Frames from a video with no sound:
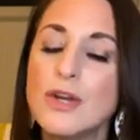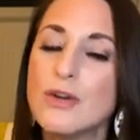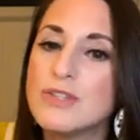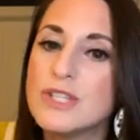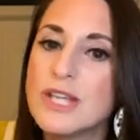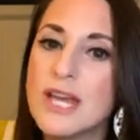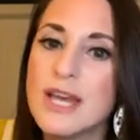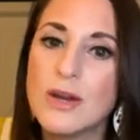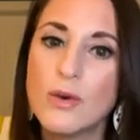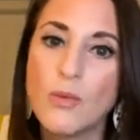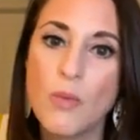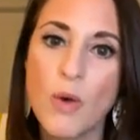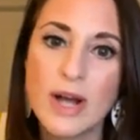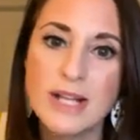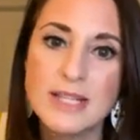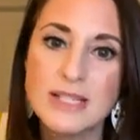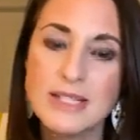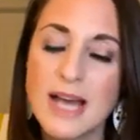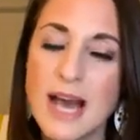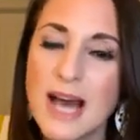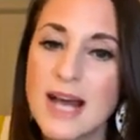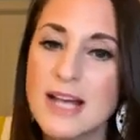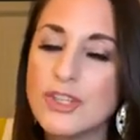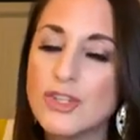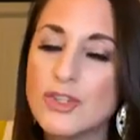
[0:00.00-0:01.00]
take one
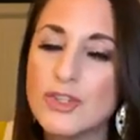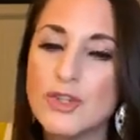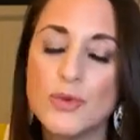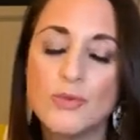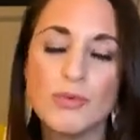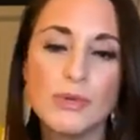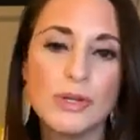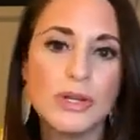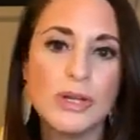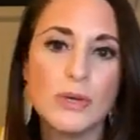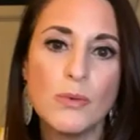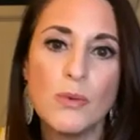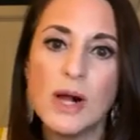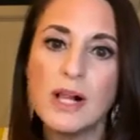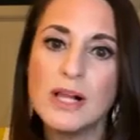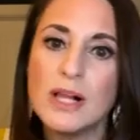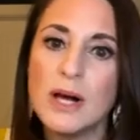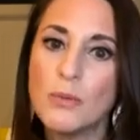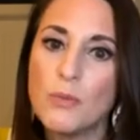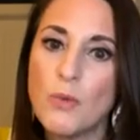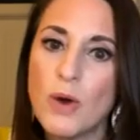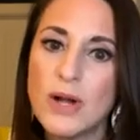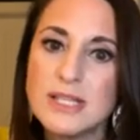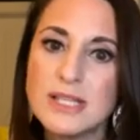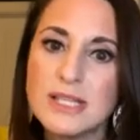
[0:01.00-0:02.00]
test, do really well
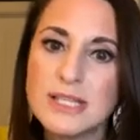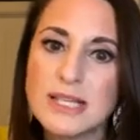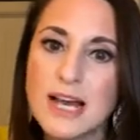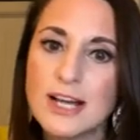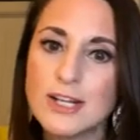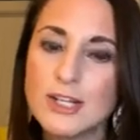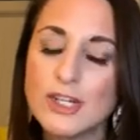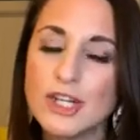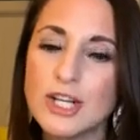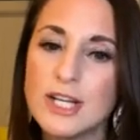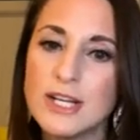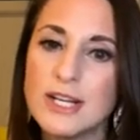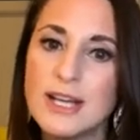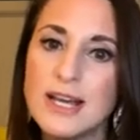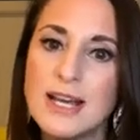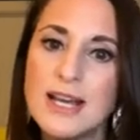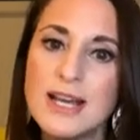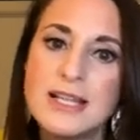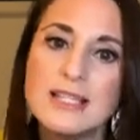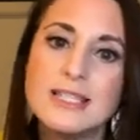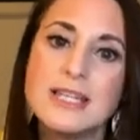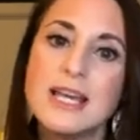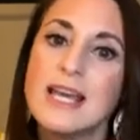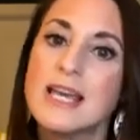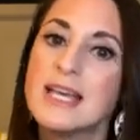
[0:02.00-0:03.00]
on one section,
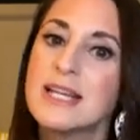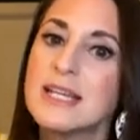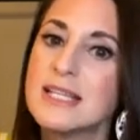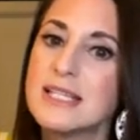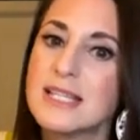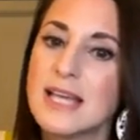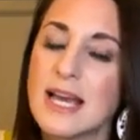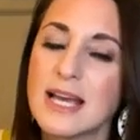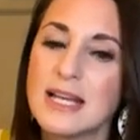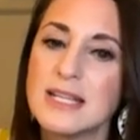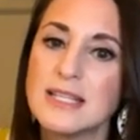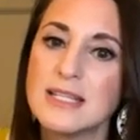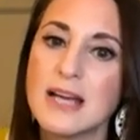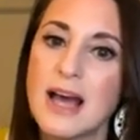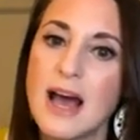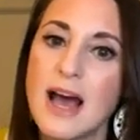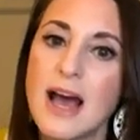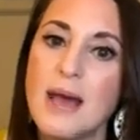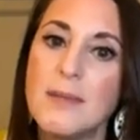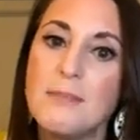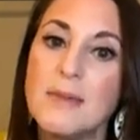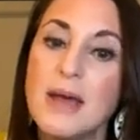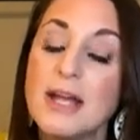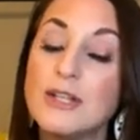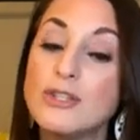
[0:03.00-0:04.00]
take it a second
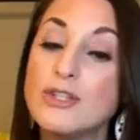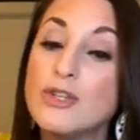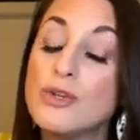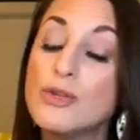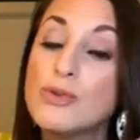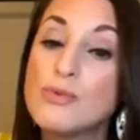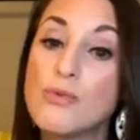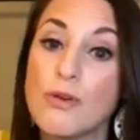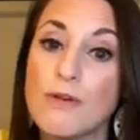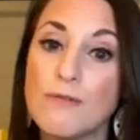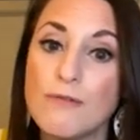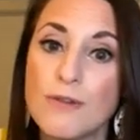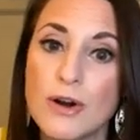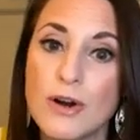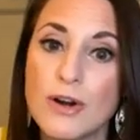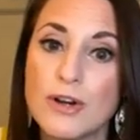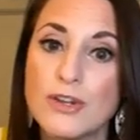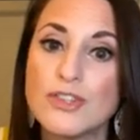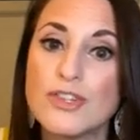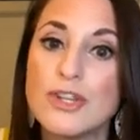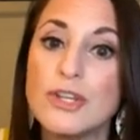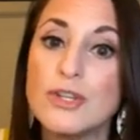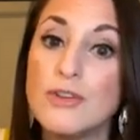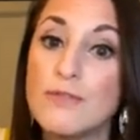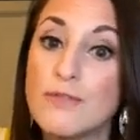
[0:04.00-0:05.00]
time and do the
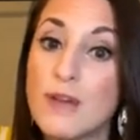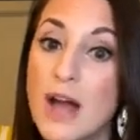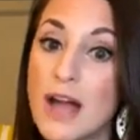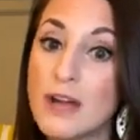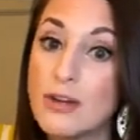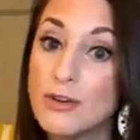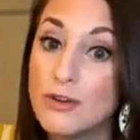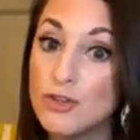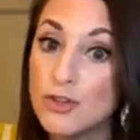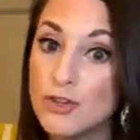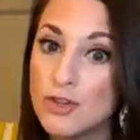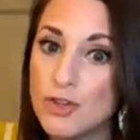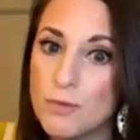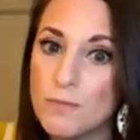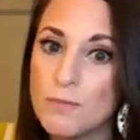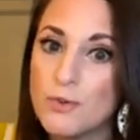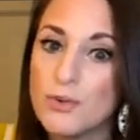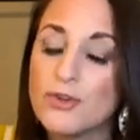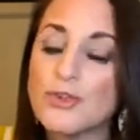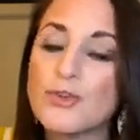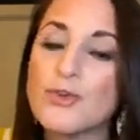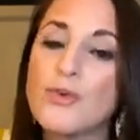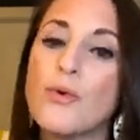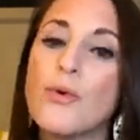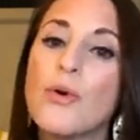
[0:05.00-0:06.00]
reverse, and you've got your super
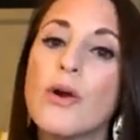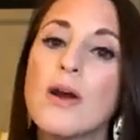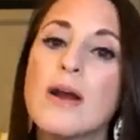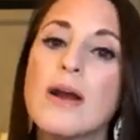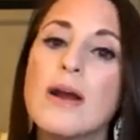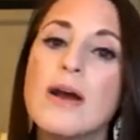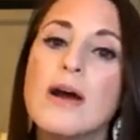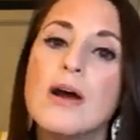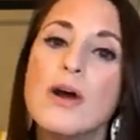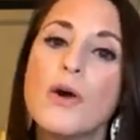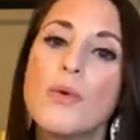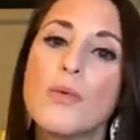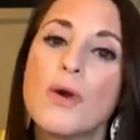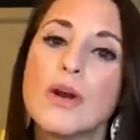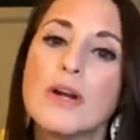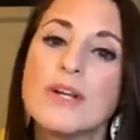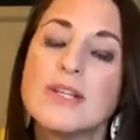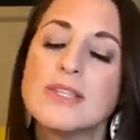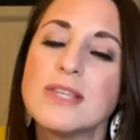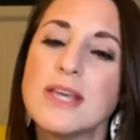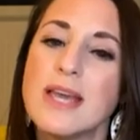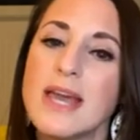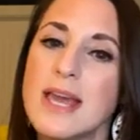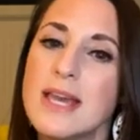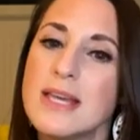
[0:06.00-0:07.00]
score.
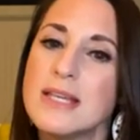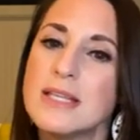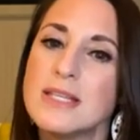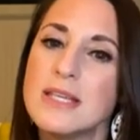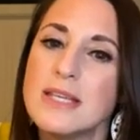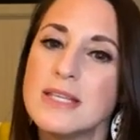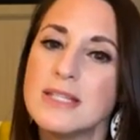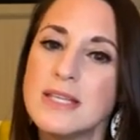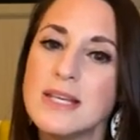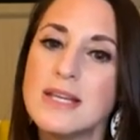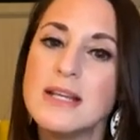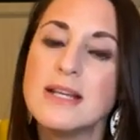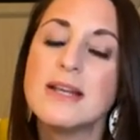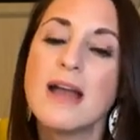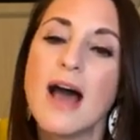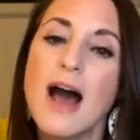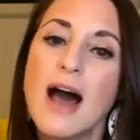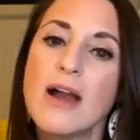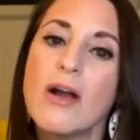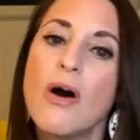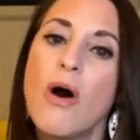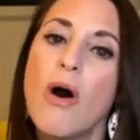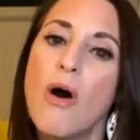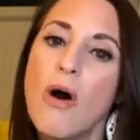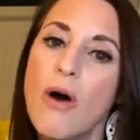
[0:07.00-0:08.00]
Whereas the ACT,
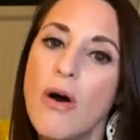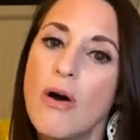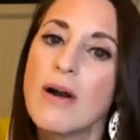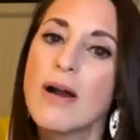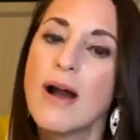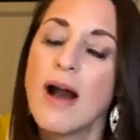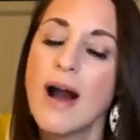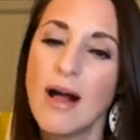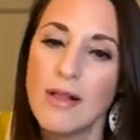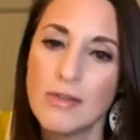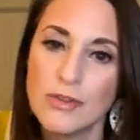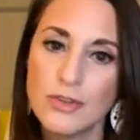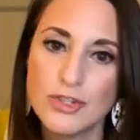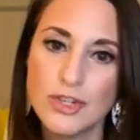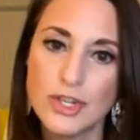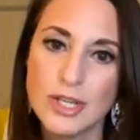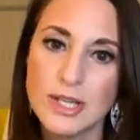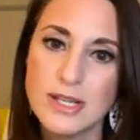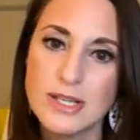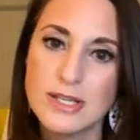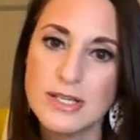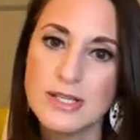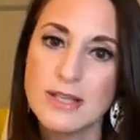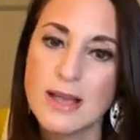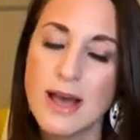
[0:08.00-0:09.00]
not all
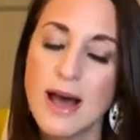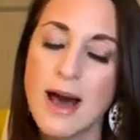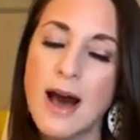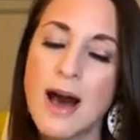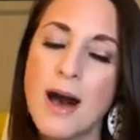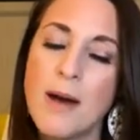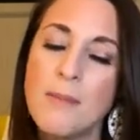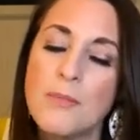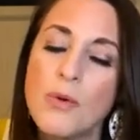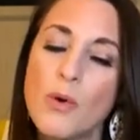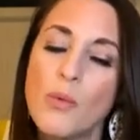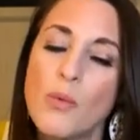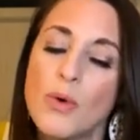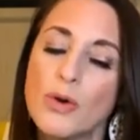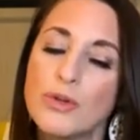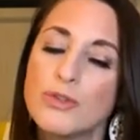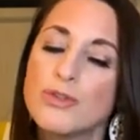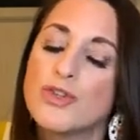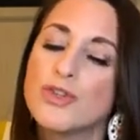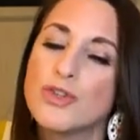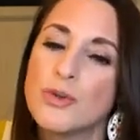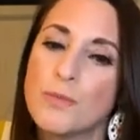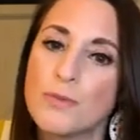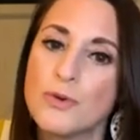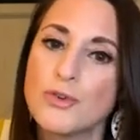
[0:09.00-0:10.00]
colleges will
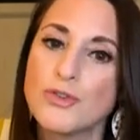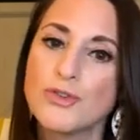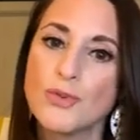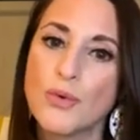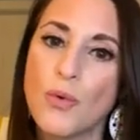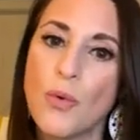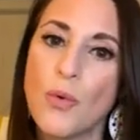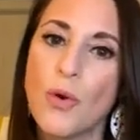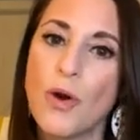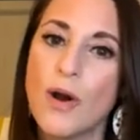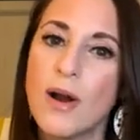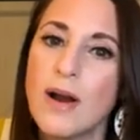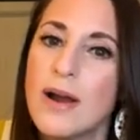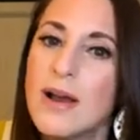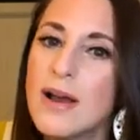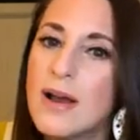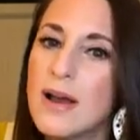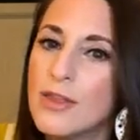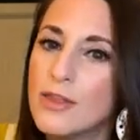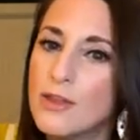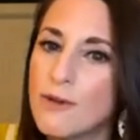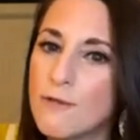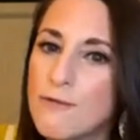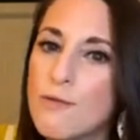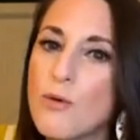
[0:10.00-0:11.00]
super score
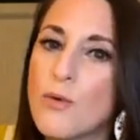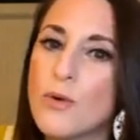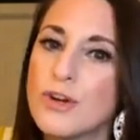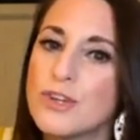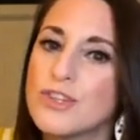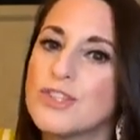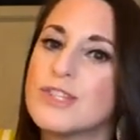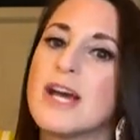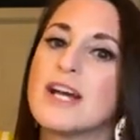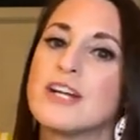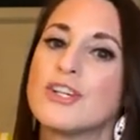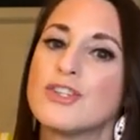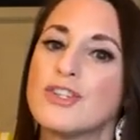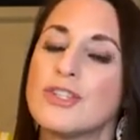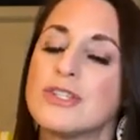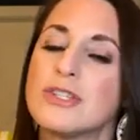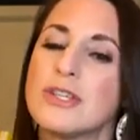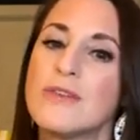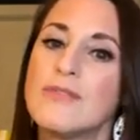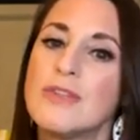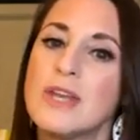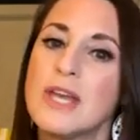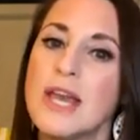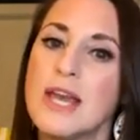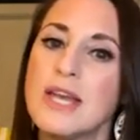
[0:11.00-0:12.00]
the 4 sections
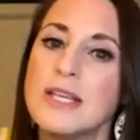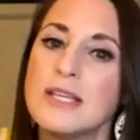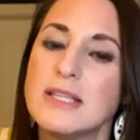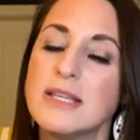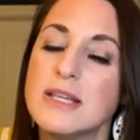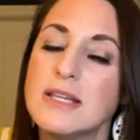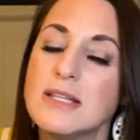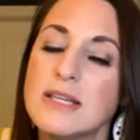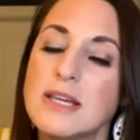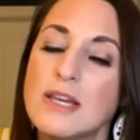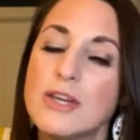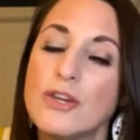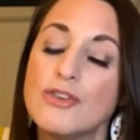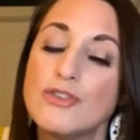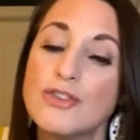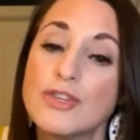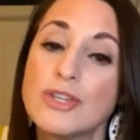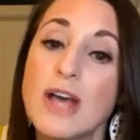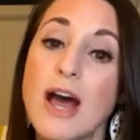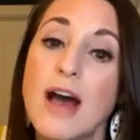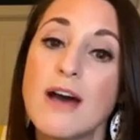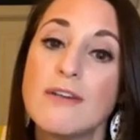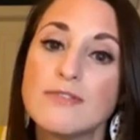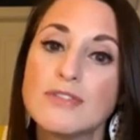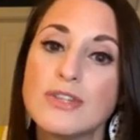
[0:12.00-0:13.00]
of the ACT. You just
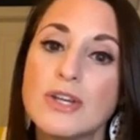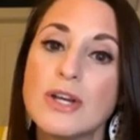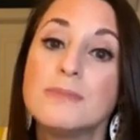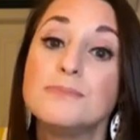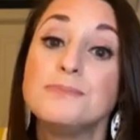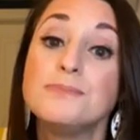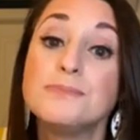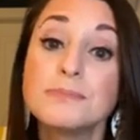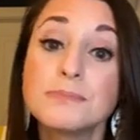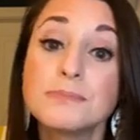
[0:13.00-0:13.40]
have to